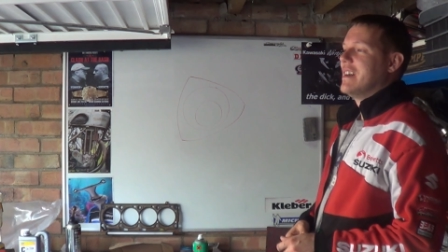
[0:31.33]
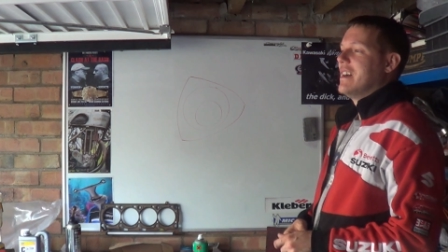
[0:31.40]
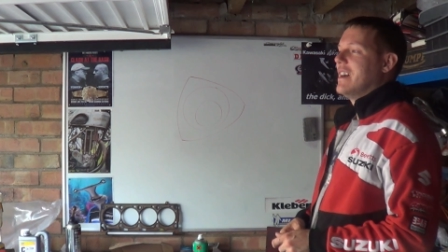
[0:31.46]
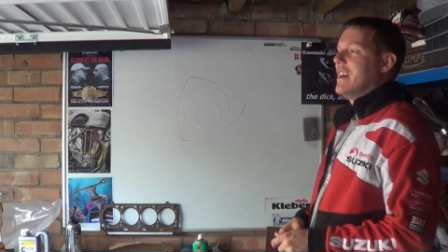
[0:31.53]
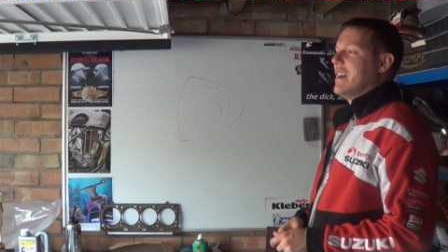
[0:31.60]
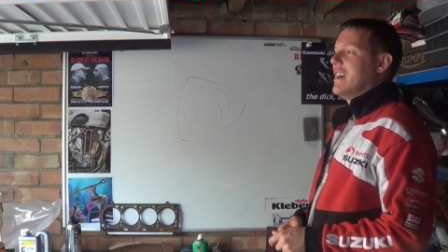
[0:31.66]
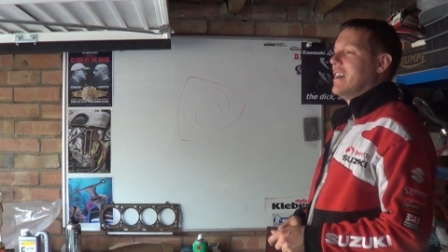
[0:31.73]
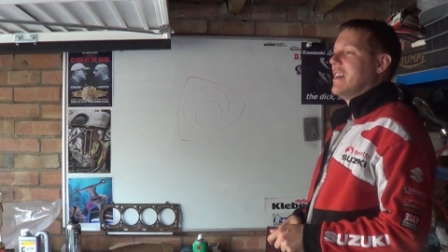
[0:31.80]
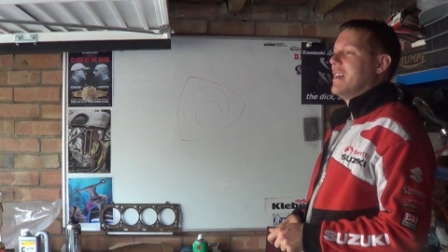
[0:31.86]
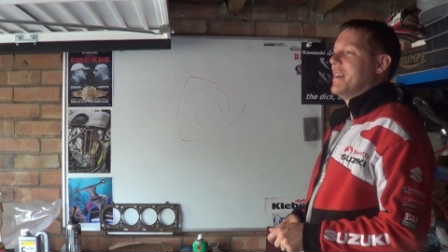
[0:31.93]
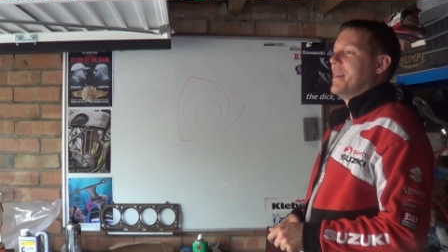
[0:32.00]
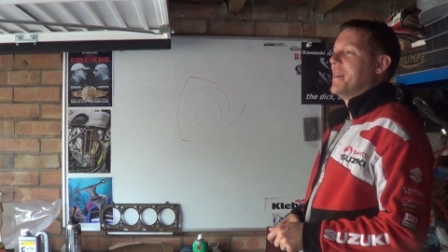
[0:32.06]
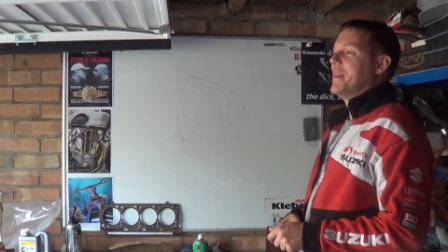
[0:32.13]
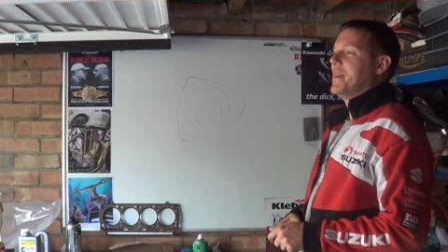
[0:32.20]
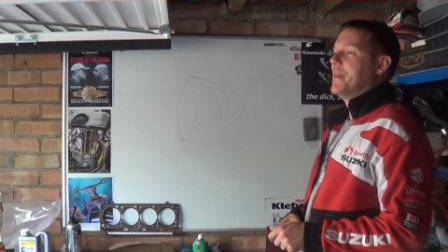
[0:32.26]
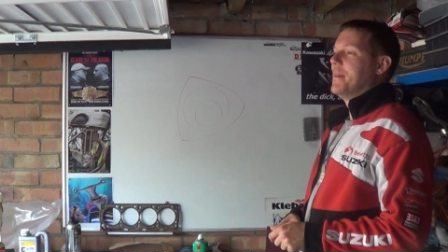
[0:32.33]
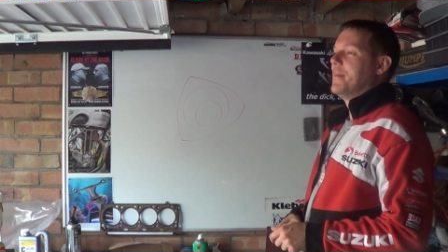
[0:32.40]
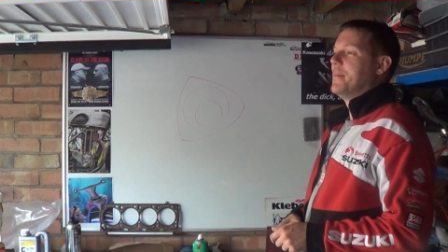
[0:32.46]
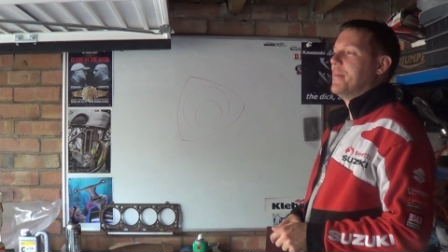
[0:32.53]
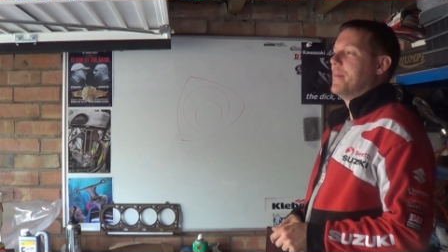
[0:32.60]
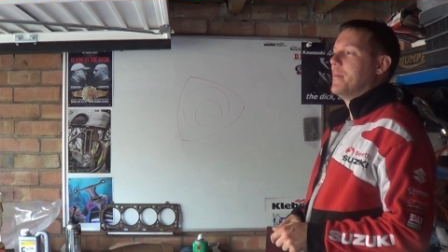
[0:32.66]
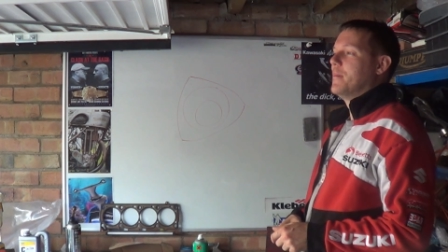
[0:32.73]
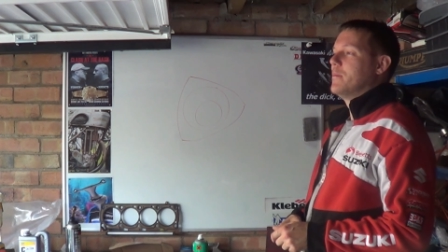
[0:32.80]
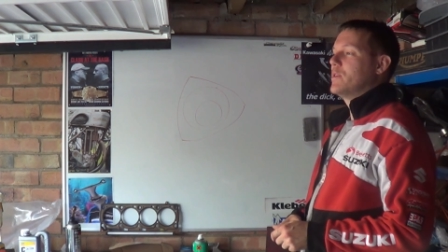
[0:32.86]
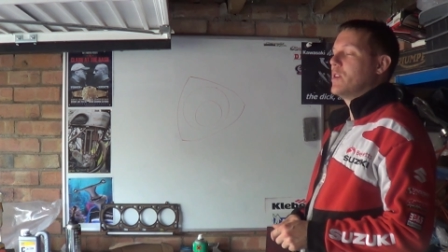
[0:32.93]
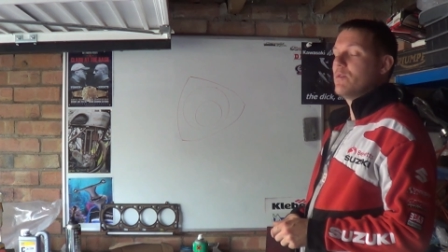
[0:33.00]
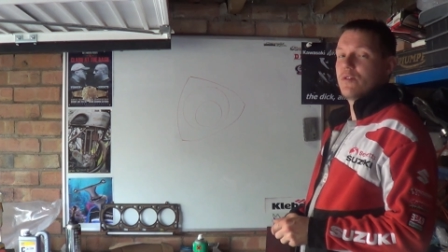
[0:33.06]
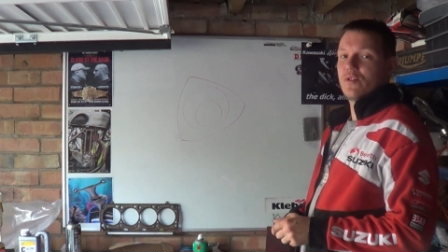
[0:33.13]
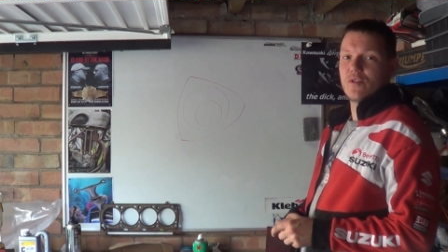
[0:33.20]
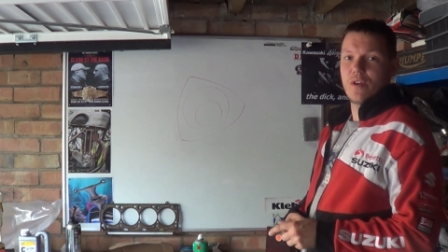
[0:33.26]
um,
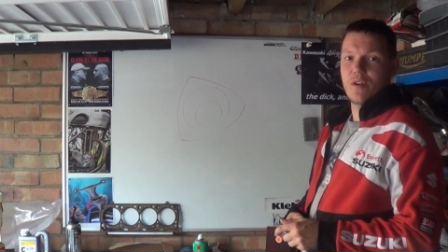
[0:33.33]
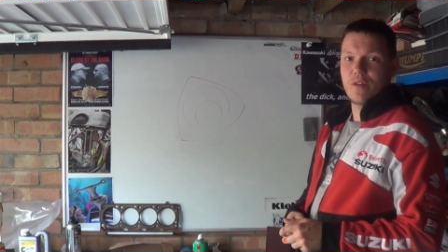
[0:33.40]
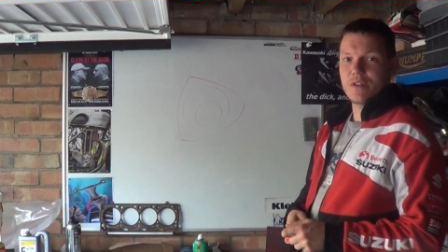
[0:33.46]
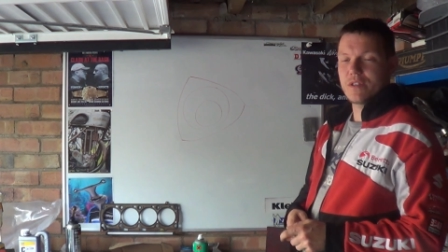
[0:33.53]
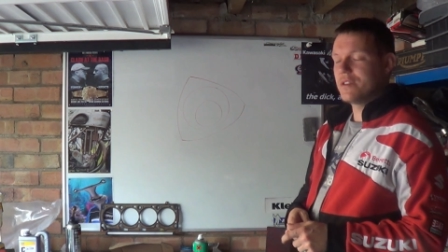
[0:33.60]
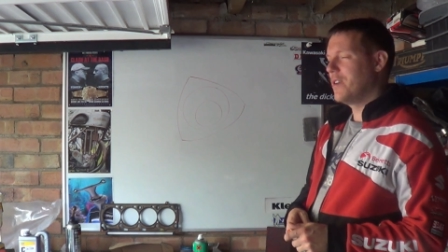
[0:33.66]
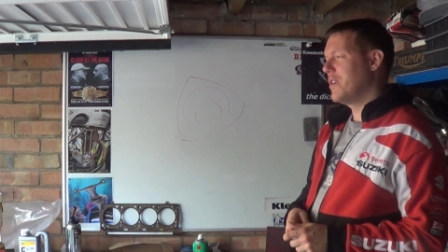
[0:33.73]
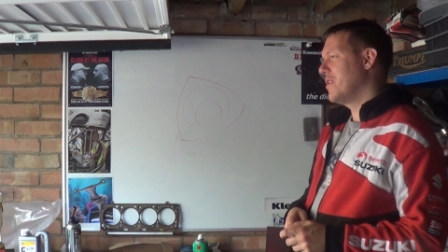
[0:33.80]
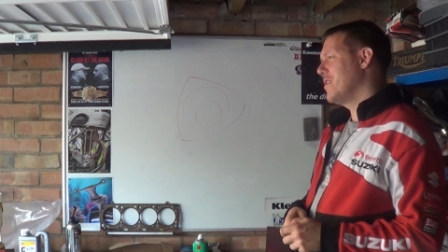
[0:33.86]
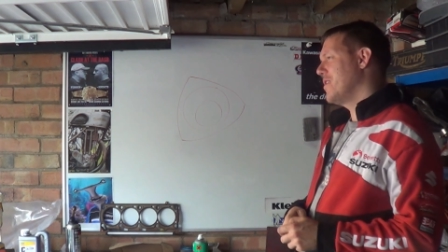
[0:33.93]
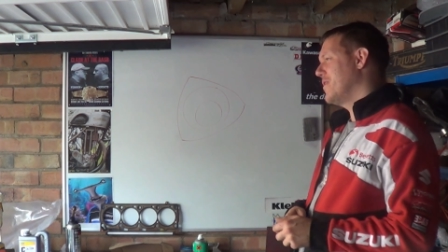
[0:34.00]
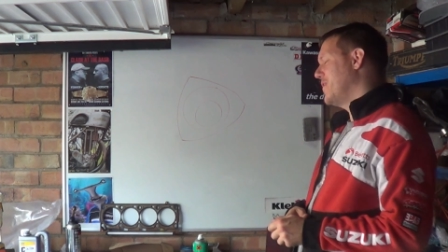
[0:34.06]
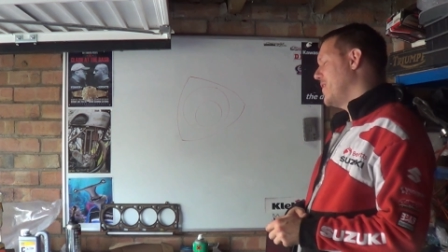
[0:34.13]
two strokes. No,